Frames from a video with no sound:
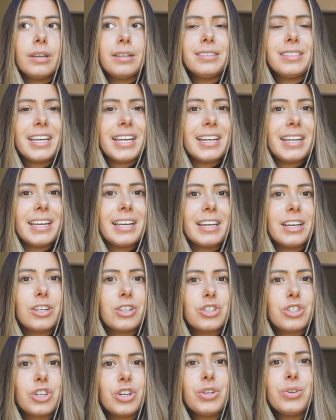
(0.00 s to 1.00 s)
dating
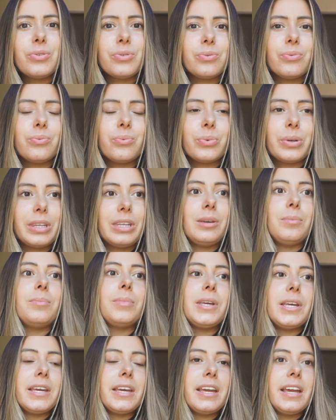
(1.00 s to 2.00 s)
should really
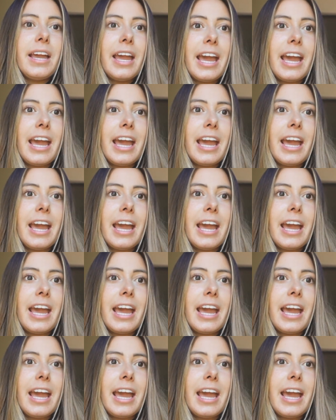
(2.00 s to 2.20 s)
be,